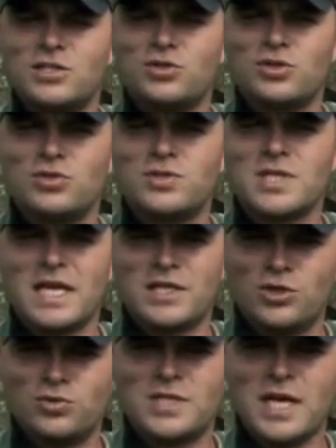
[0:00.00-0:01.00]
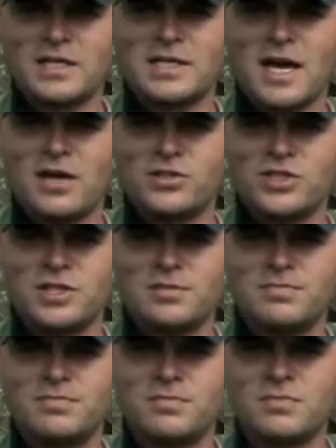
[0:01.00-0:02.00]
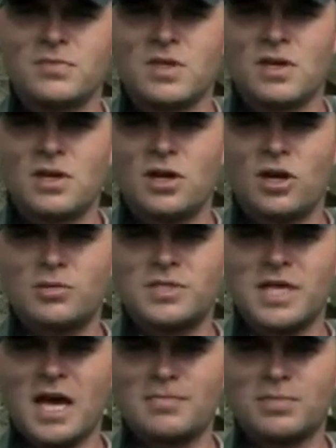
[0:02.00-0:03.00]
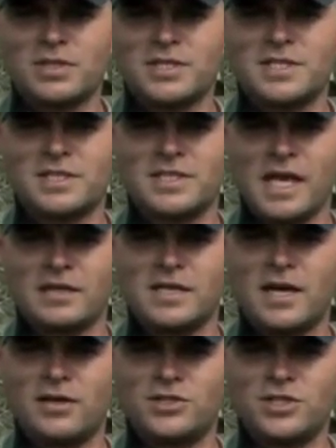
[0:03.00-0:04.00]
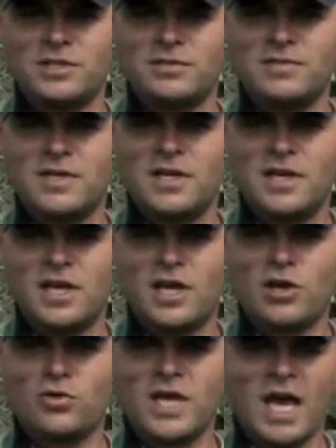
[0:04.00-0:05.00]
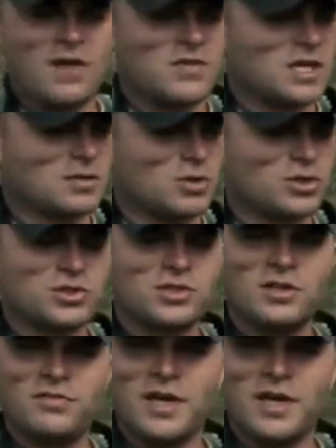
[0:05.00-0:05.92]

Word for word: to introduce a new technology, herbicide ballistic technology. Here we have a commercially